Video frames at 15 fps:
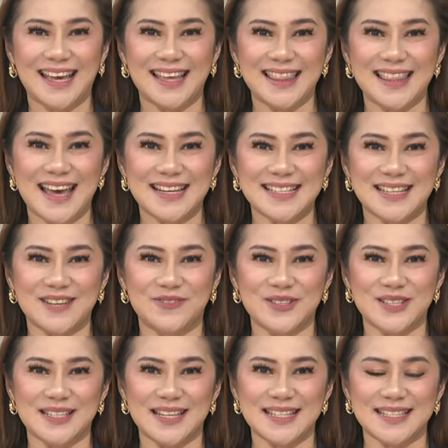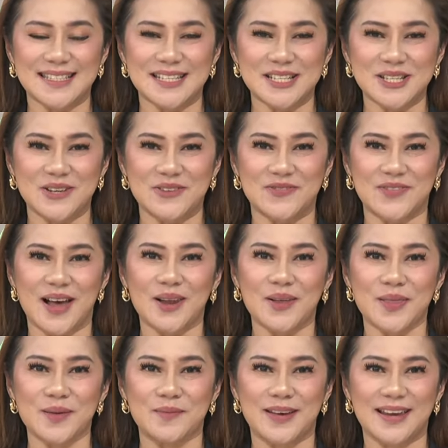that is it for today's edition of Follow
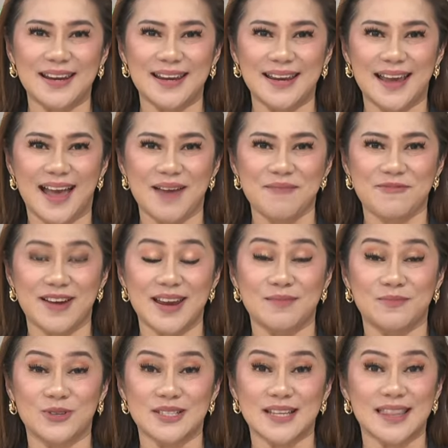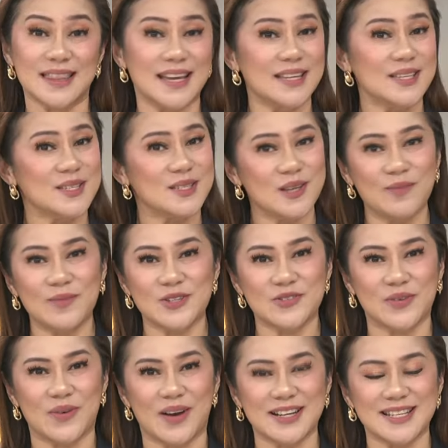the Money. I'm Raine Musñgi. Thank you so much for
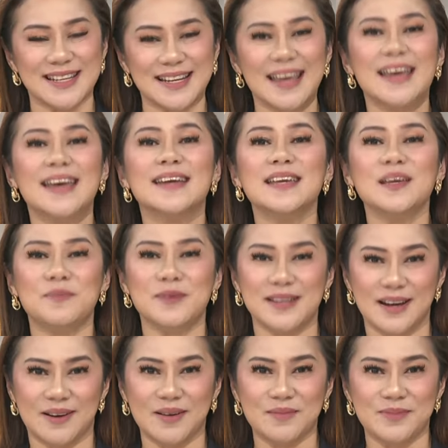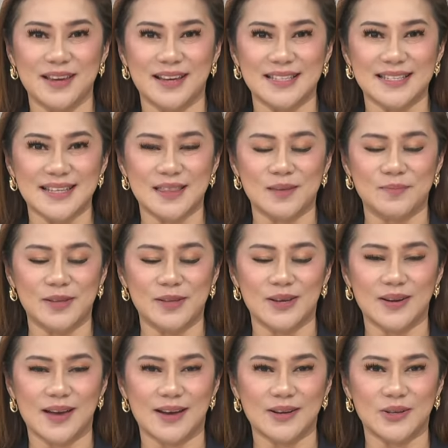watching. Keep it here on BNC, the
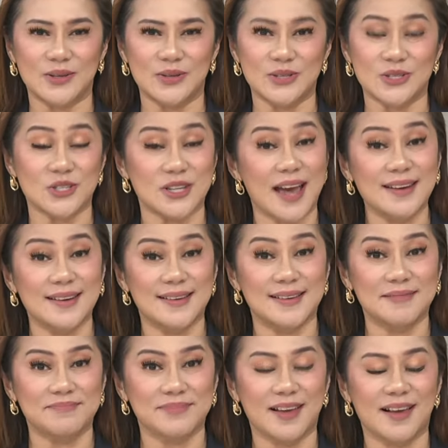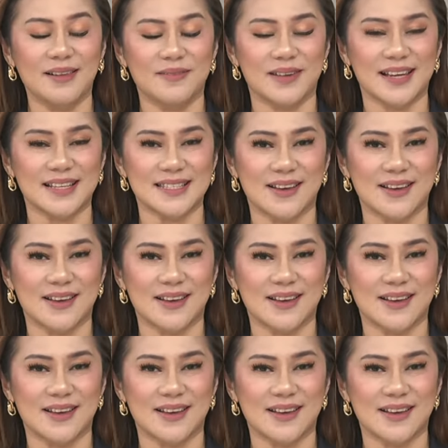Billionaire News channel, always on